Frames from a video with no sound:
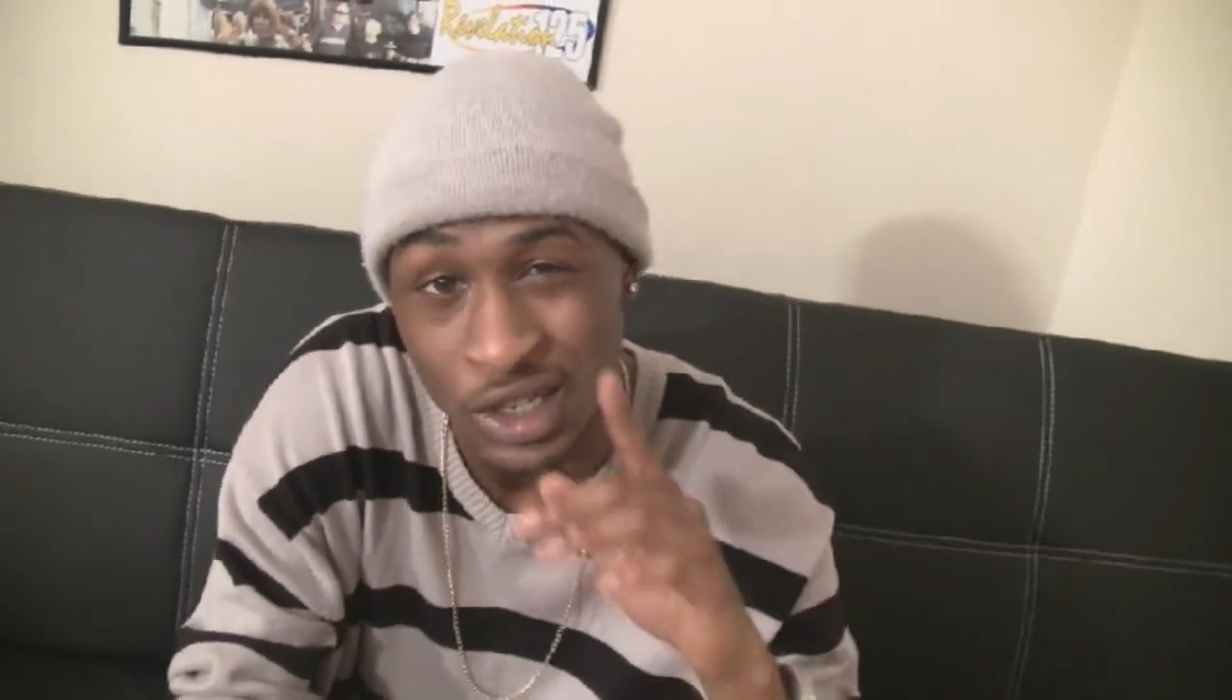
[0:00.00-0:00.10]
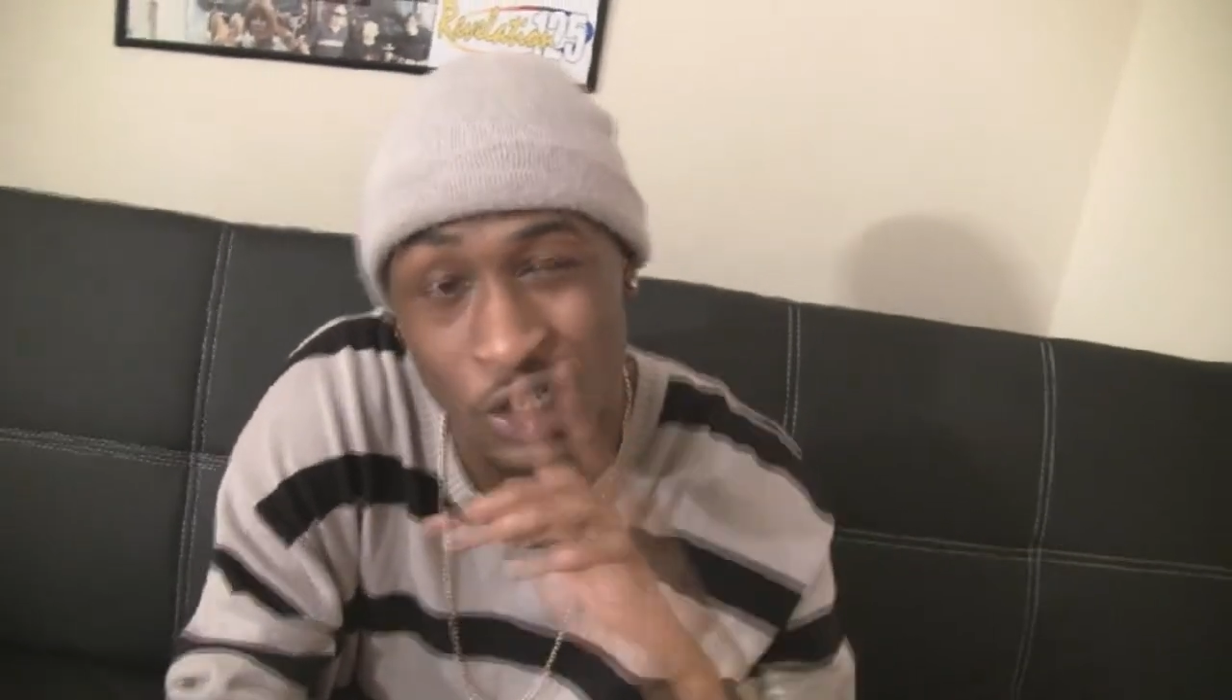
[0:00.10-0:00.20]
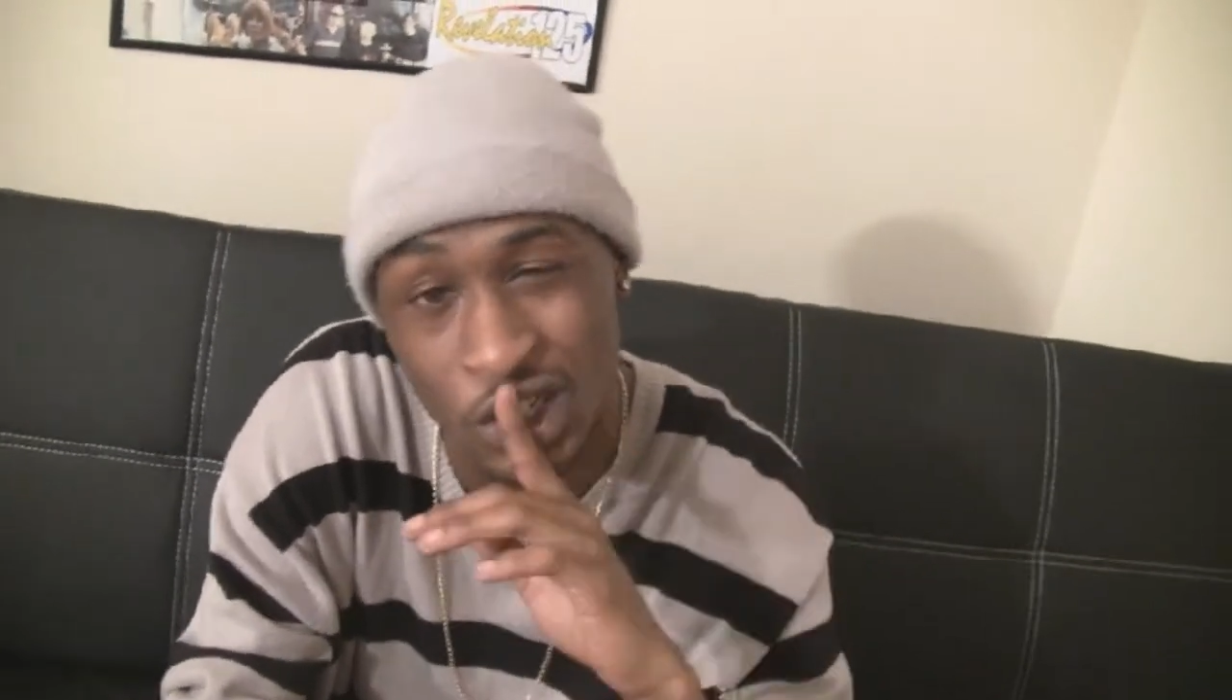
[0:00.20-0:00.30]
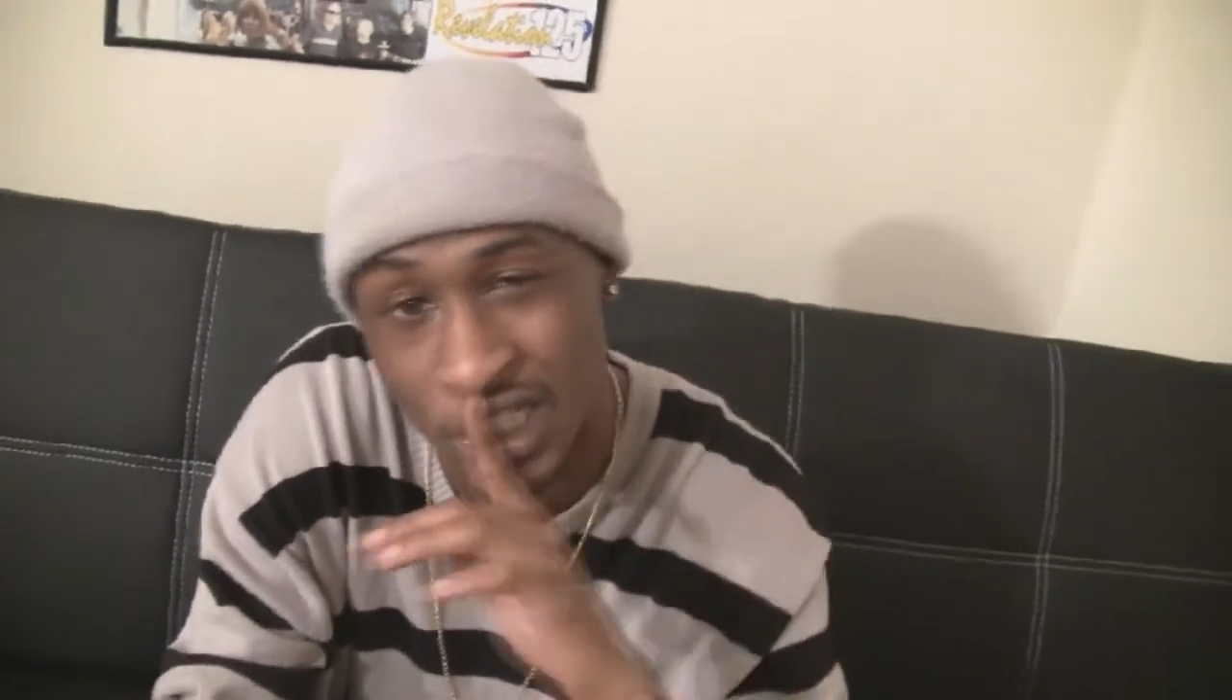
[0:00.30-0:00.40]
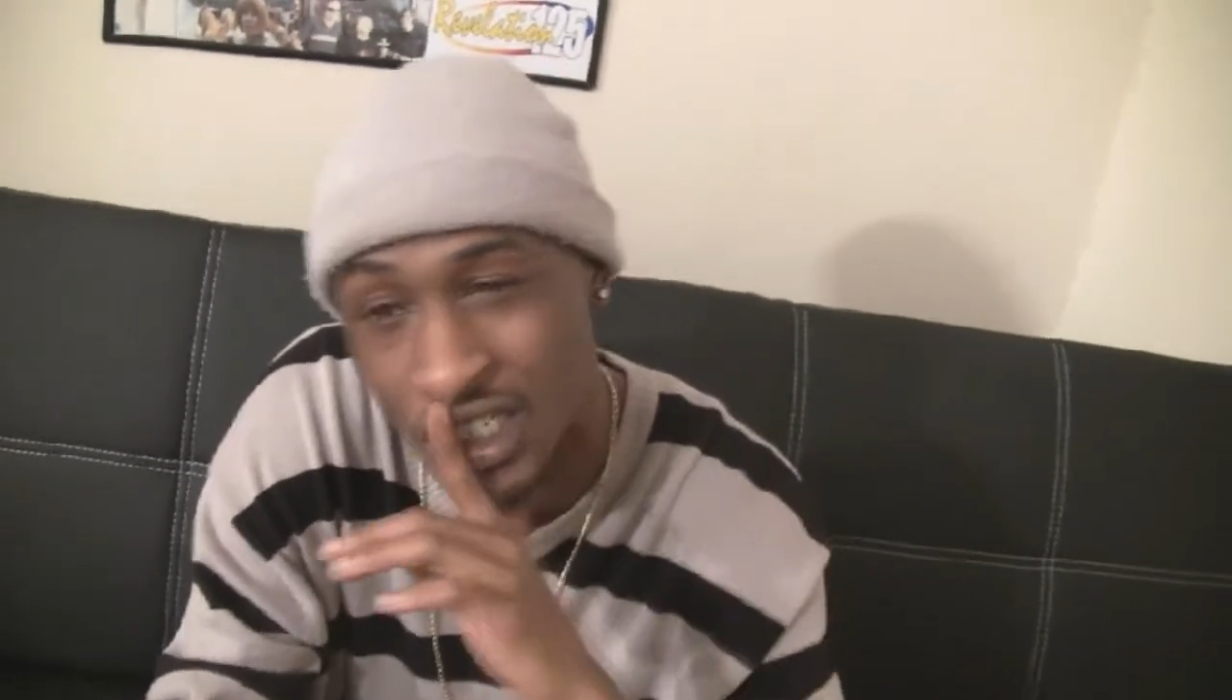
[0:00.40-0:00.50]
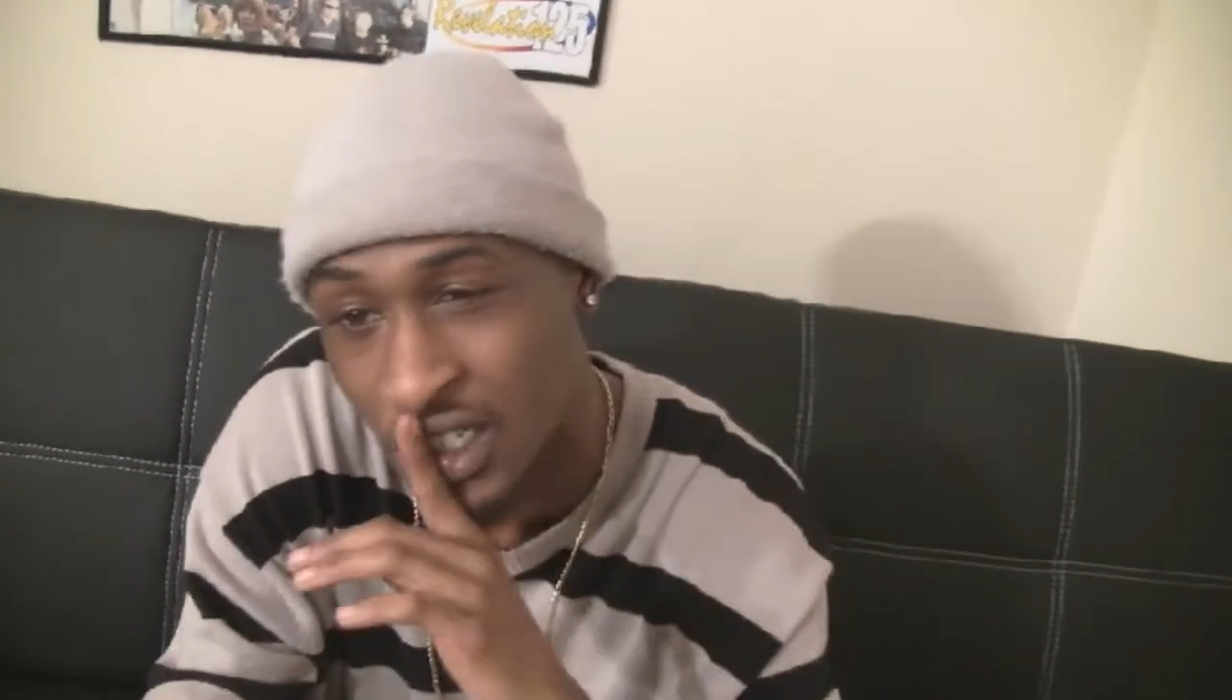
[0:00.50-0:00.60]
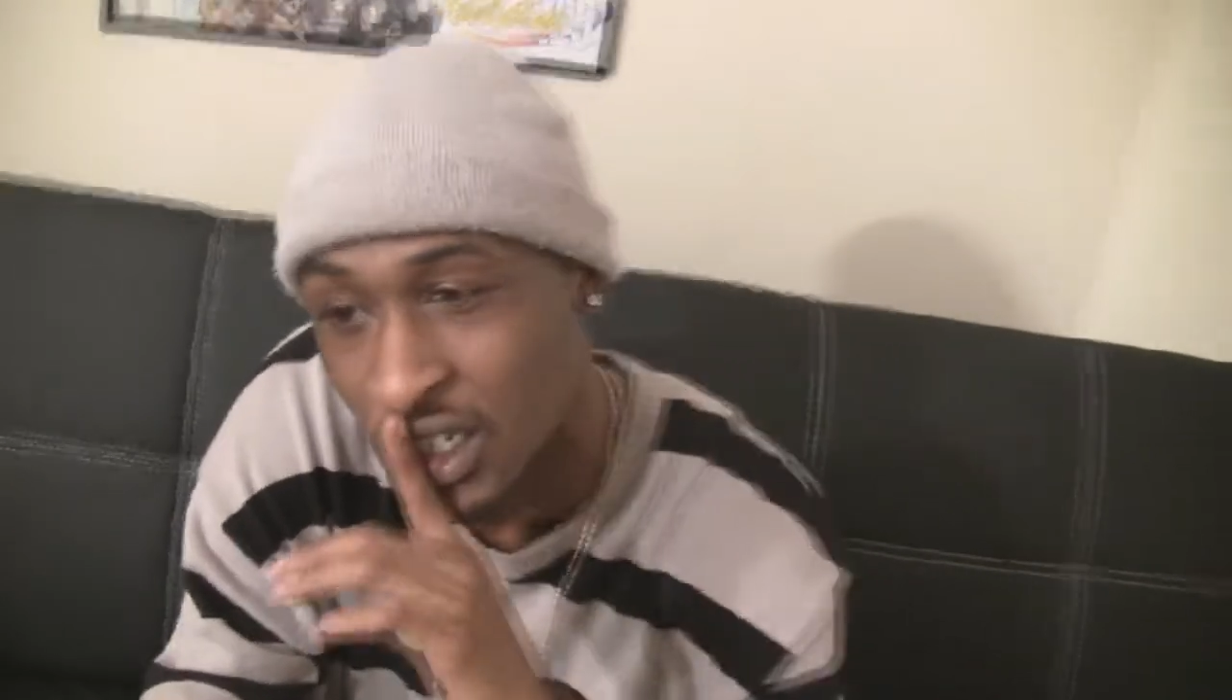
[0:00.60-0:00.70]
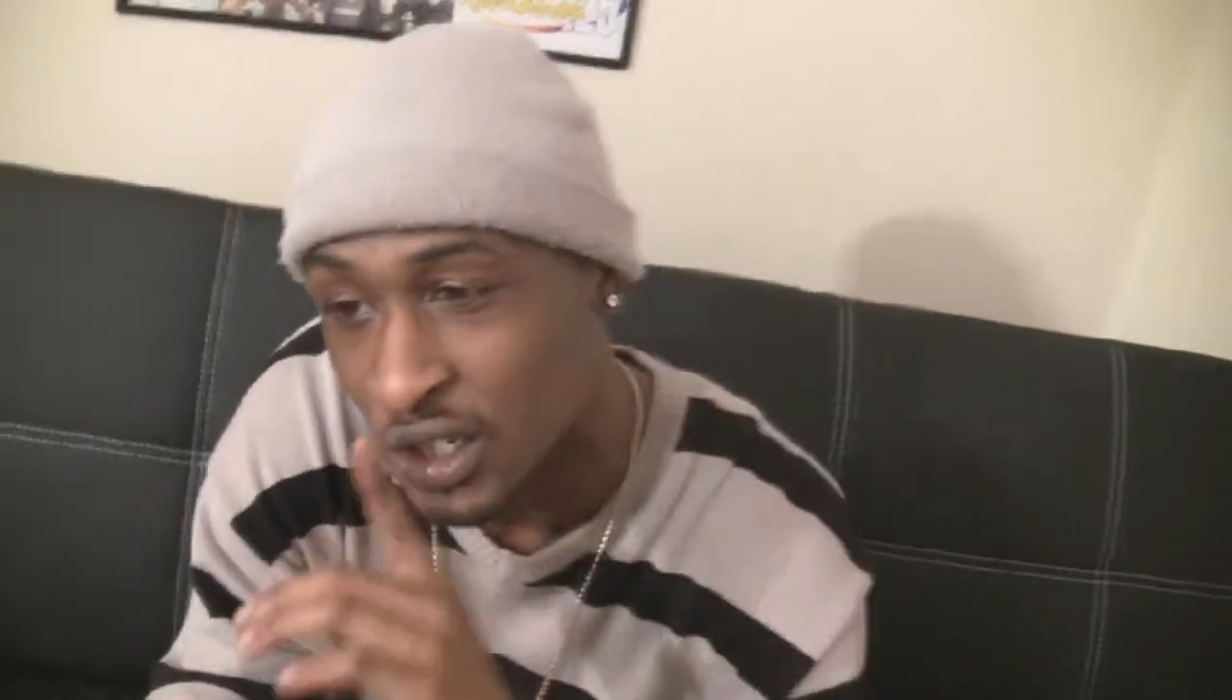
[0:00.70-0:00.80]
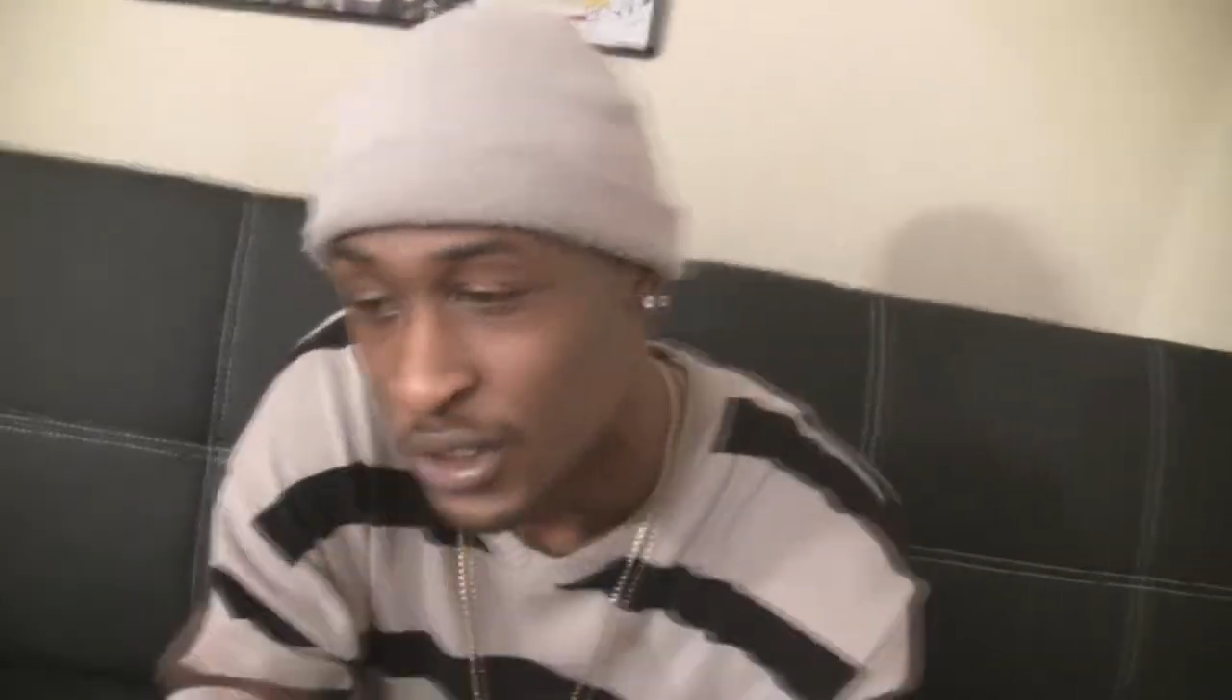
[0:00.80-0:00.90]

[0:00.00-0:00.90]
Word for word: Shh.